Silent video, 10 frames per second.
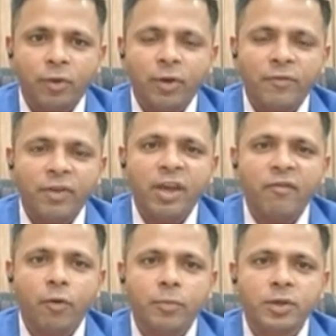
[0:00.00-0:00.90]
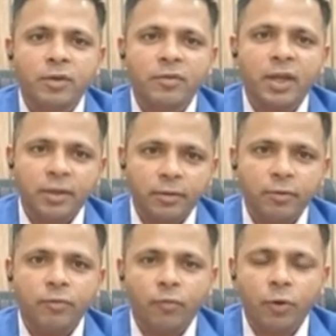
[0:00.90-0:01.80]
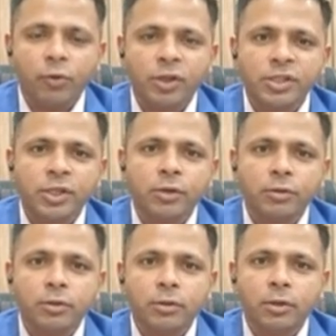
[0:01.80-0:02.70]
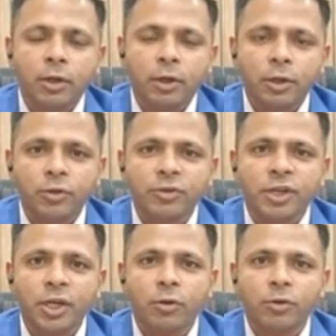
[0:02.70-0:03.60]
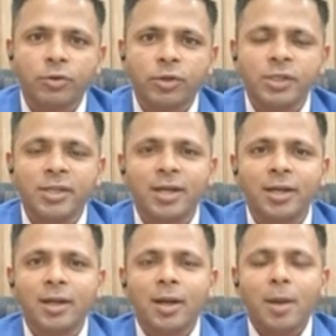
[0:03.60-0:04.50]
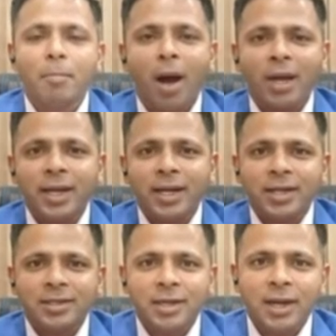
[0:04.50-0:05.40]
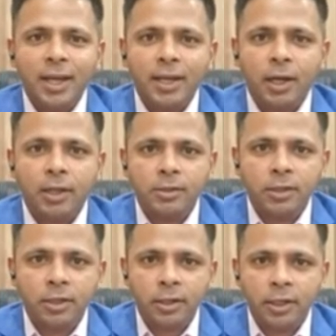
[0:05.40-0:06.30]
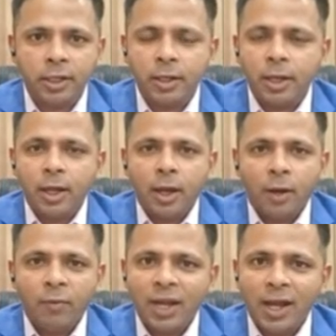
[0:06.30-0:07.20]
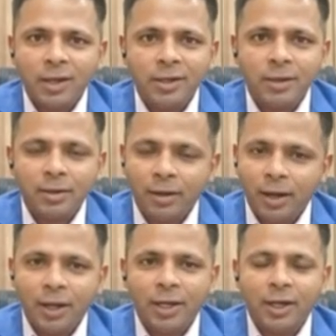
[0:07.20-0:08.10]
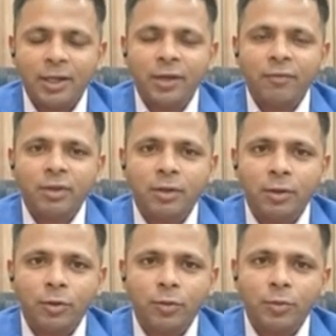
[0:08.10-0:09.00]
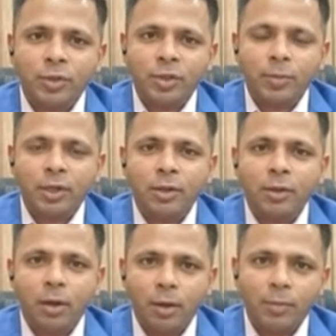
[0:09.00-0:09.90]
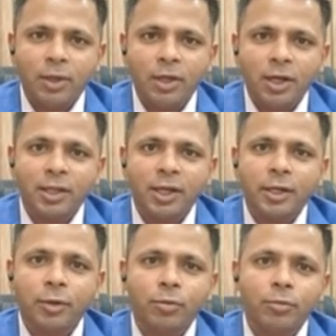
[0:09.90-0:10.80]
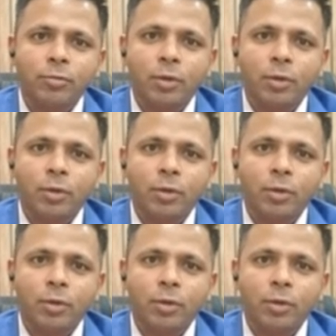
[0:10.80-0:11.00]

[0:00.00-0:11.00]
what we have observed and what you can see on your screen also is that market doesn't like uncertainty. Well, I agree with Mr. Baliga that